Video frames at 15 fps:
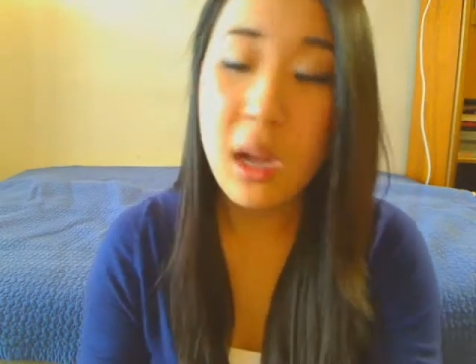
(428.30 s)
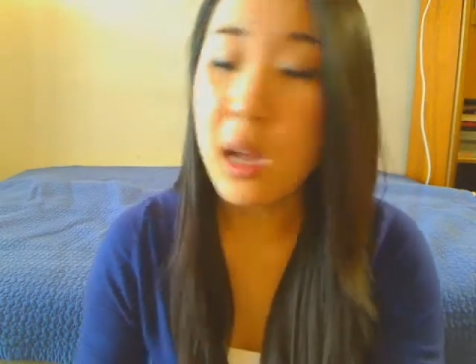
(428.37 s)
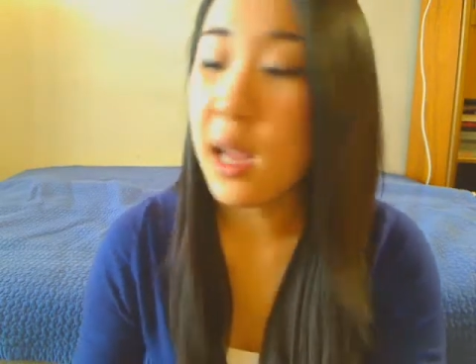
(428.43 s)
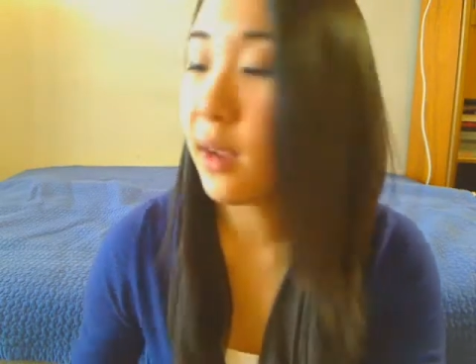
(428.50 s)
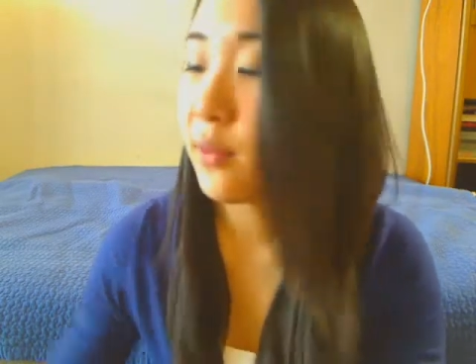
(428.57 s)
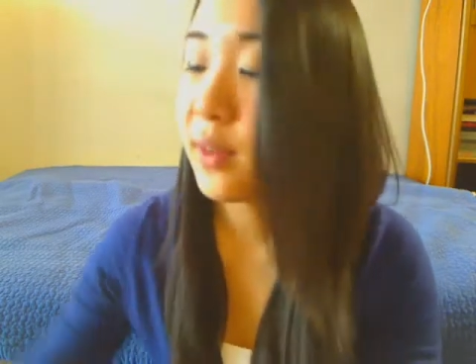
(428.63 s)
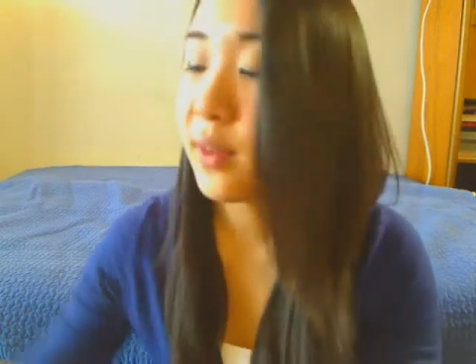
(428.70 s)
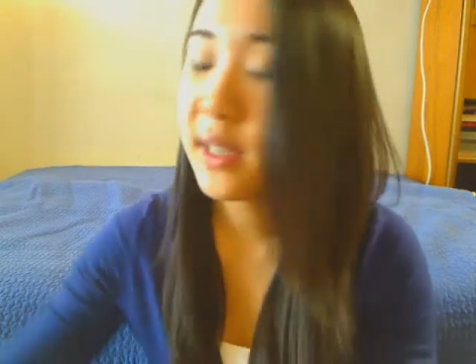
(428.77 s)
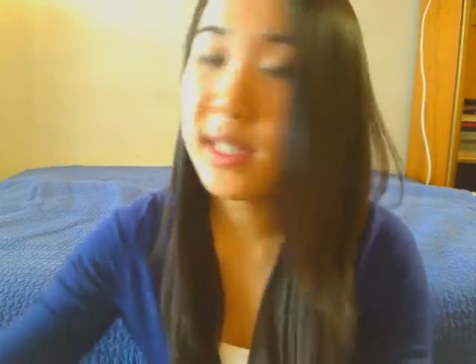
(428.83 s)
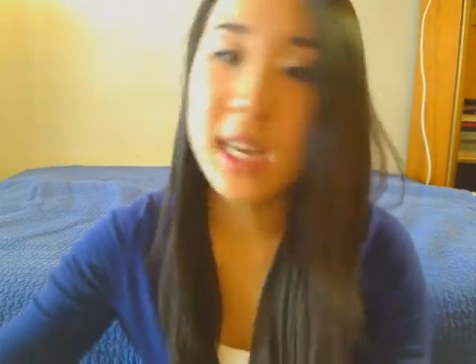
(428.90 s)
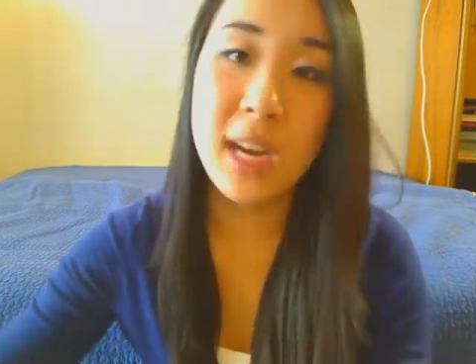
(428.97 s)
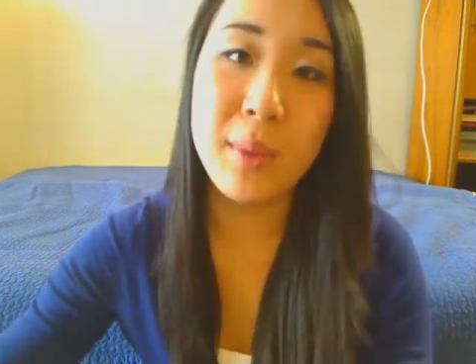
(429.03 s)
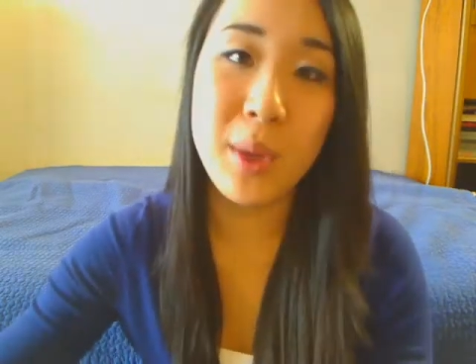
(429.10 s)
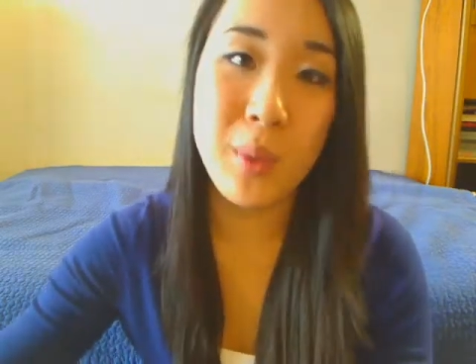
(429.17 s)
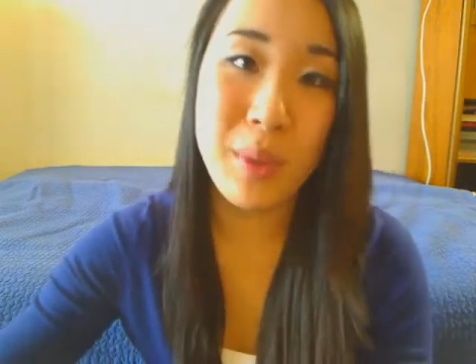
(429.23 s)
Every
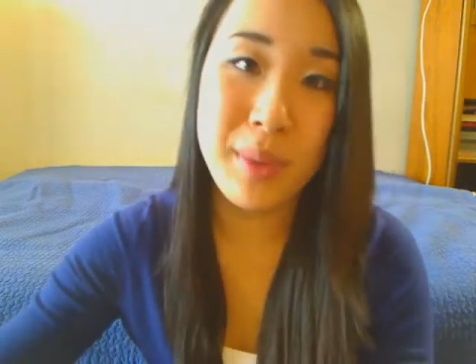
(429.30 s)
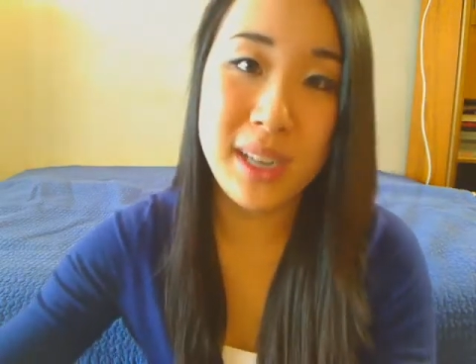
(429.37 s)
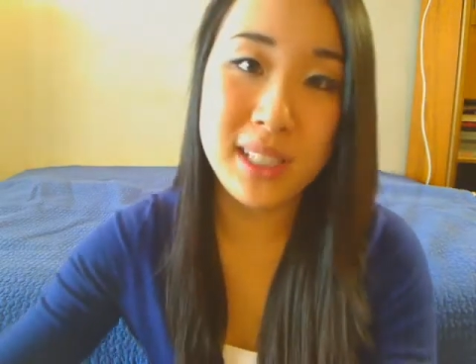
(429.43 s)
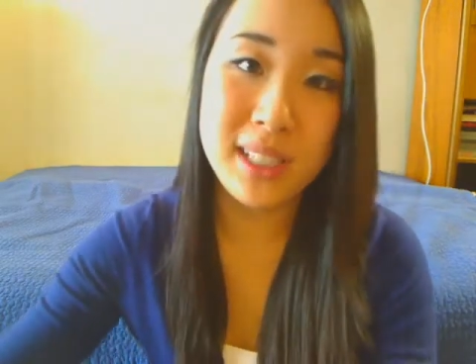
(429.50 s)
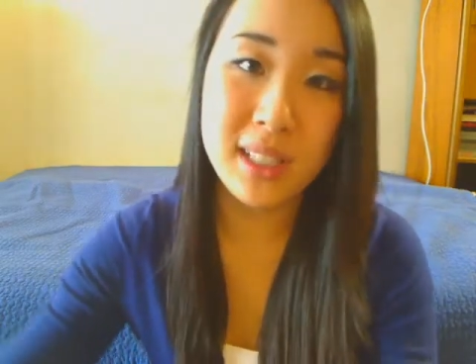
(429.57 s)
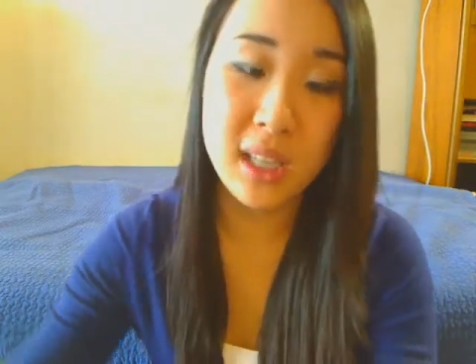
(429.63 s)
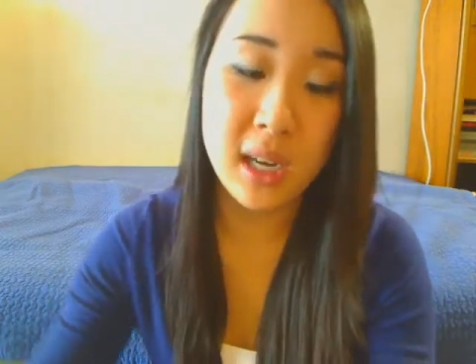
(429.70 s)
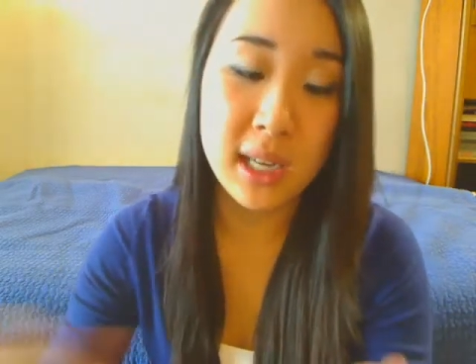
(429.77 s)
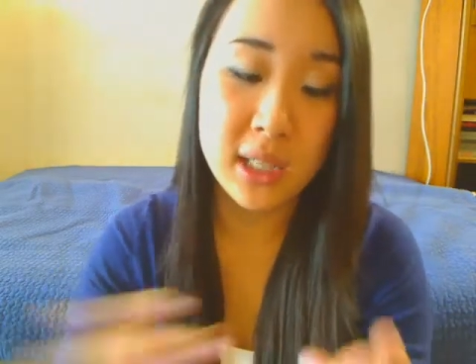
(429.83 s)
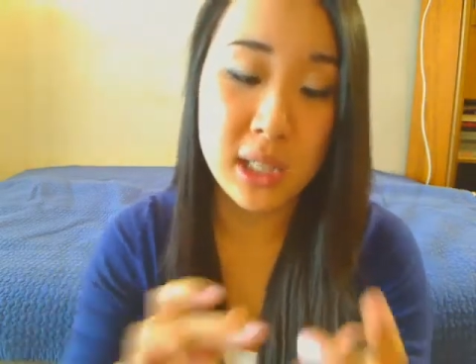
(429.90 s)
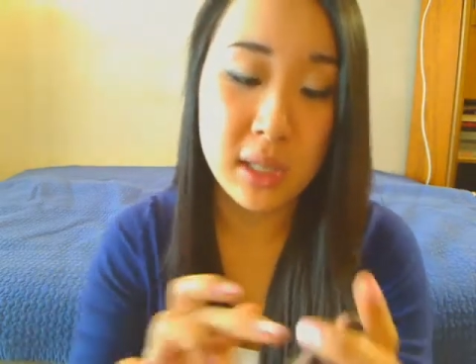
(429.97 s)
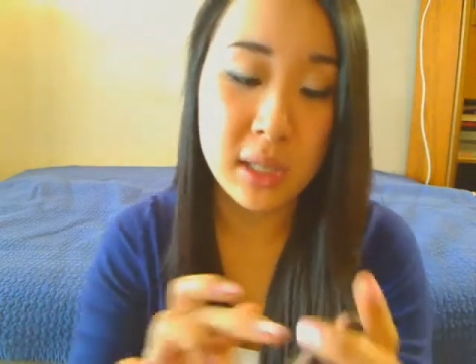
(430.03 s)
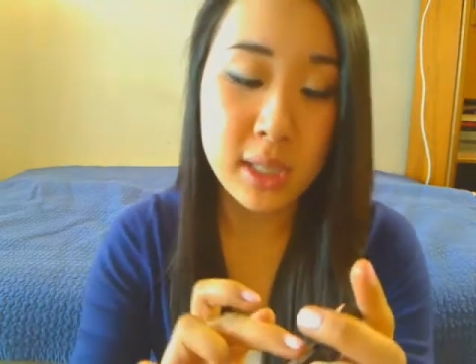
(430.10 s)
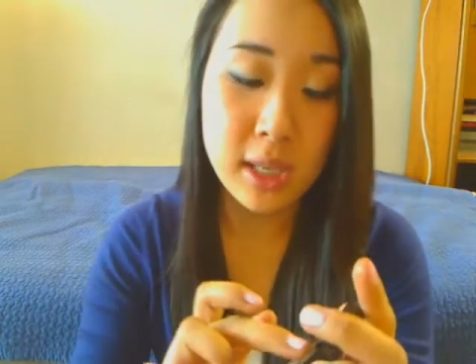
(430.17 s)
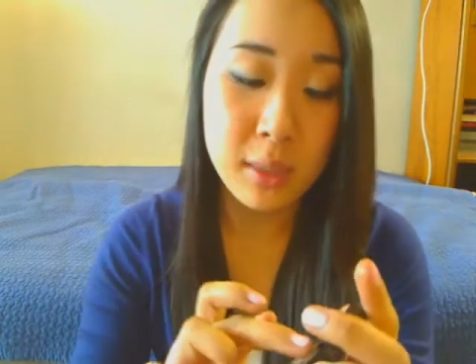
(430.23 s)
time I went back to the
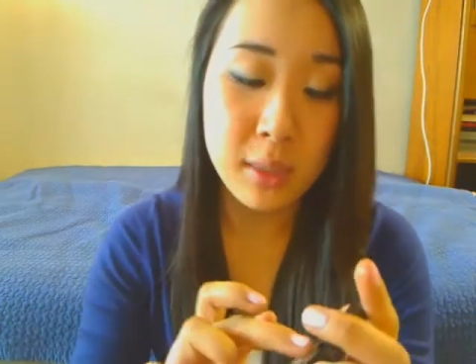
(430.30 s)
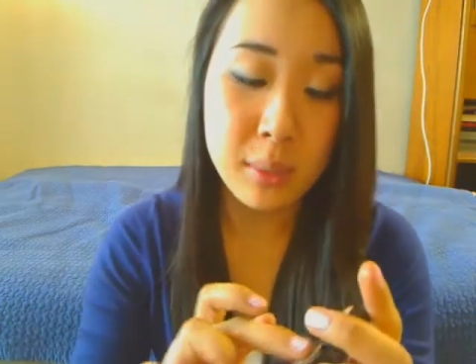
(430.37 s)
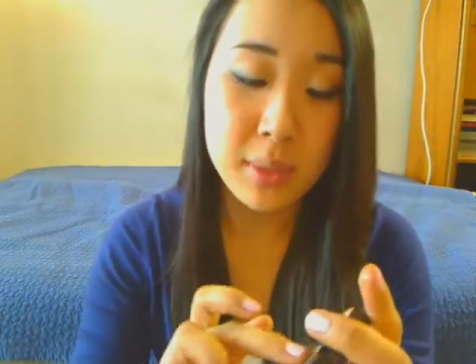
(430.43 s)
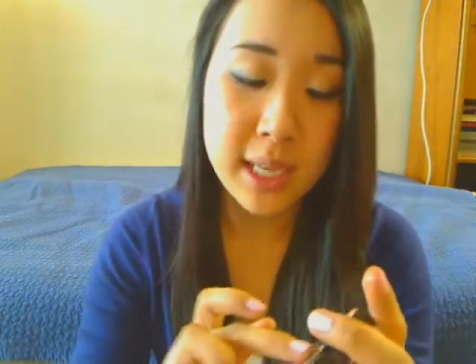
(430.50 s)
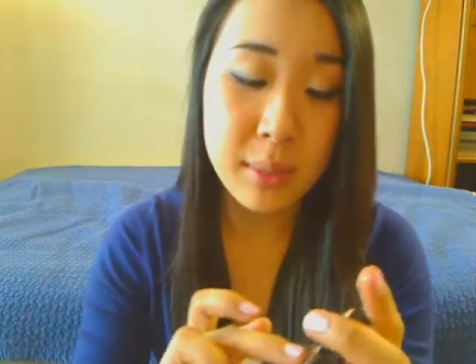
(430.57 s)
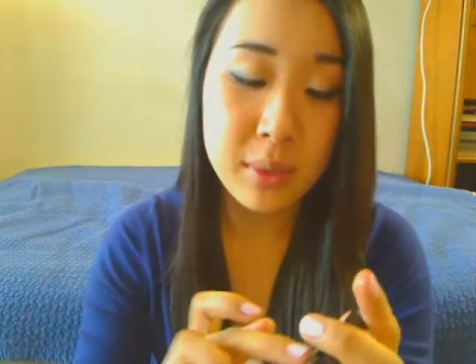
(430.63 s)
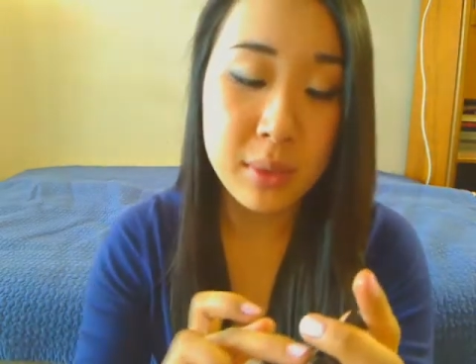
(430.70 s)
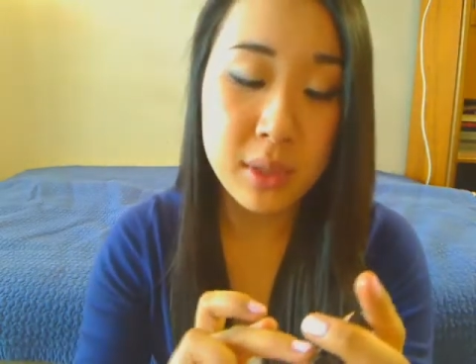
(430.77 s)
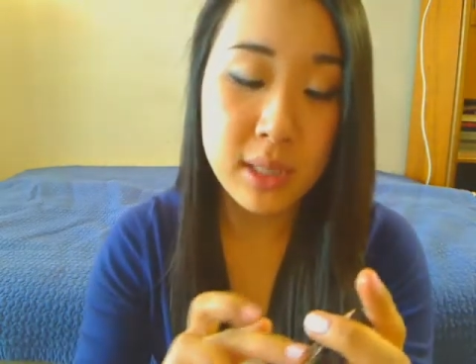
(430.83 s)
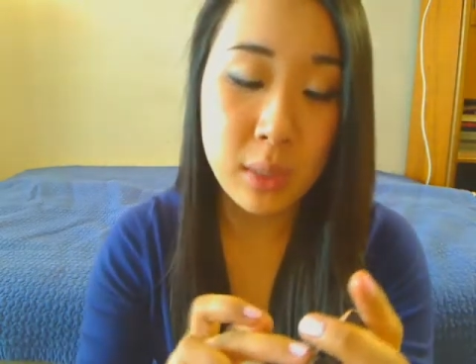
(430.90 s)
eyeshadow tables,